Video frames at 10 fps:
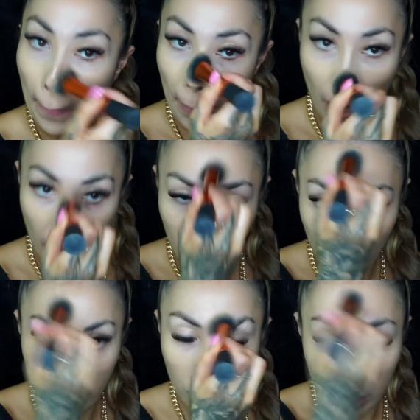I
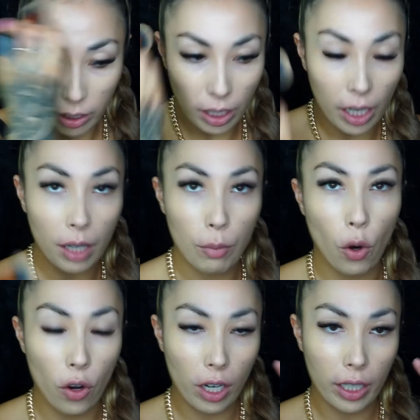kind of want it like a
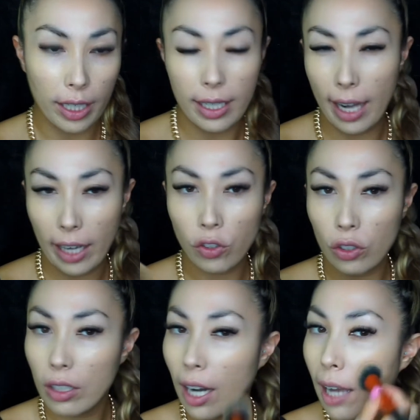more like a
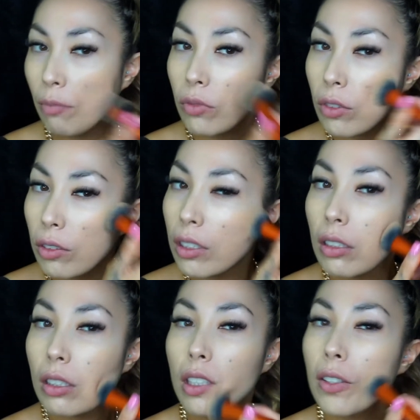natural glam.
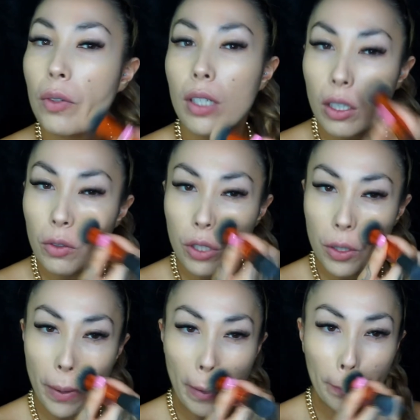I don't want to go
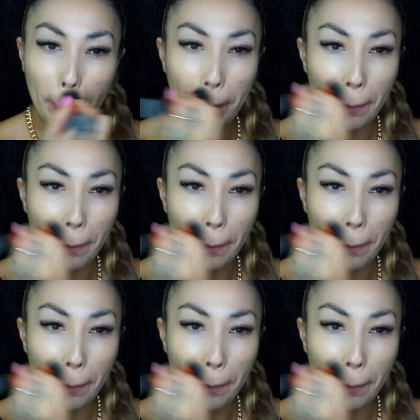too heavy